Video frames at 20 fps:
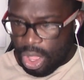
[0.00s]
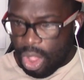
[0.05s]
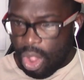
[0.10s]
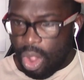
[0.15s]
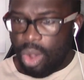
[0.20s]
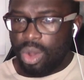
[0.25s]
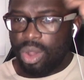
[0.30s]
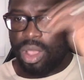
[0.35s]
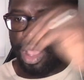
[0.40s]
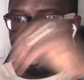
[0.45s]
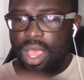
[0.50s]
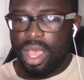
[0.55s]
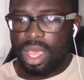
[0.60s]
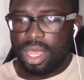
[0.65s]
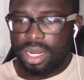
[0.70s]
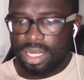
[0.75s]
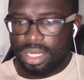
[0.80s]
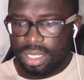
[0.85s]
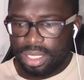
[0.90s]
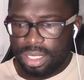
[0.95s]
Oh,
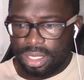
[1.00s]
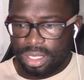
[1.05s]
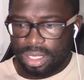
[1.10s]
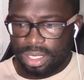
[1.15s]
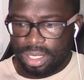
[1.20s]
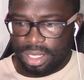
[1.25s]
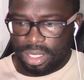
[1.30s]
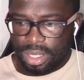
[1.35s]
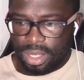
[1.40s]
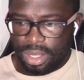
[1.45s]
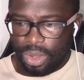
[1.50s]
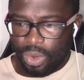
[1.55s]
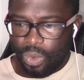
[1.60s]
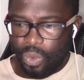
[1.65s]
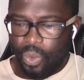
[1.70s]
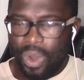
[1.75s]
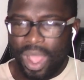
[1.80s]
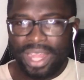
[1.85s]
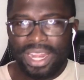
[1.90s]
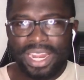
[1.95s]
God.
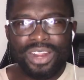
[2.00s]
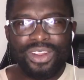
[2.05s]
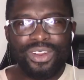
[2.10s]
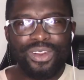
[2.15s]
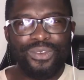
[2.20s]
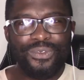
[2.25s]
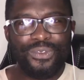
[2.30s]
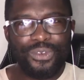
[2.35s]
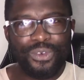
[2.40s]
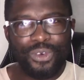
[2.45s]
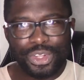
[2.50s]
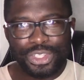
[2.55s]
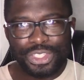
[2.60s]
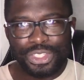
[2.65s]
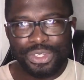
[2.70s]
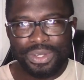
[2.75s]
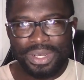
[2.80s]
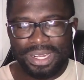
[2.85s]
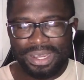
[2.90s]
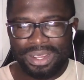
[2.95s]
What an
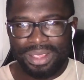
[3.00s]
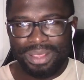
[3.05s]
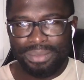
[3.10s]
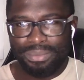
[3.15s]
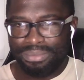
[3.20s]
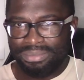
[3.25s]
unfortunate